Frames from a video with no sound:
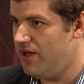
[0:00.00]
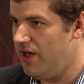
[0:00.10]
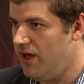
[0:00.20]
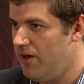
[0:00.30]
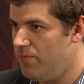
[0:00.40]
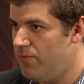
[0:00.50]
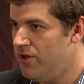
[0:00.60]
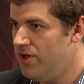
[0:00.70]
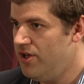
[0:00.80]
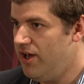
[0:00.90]
Um,
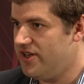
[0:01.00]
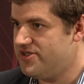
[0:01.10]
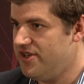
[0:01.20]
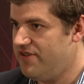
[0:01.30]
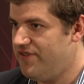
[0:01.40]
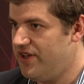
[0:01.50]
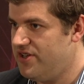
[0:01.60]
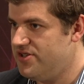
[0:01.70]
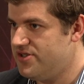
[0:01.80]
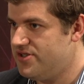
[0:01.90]
I guess the other thing
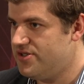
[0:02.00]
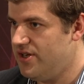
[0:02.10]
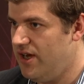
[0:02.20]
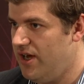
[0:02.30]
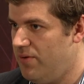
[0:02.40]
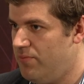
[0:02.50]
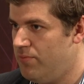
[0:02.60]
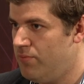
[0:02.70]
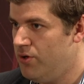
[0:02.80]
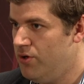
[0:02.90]
is um,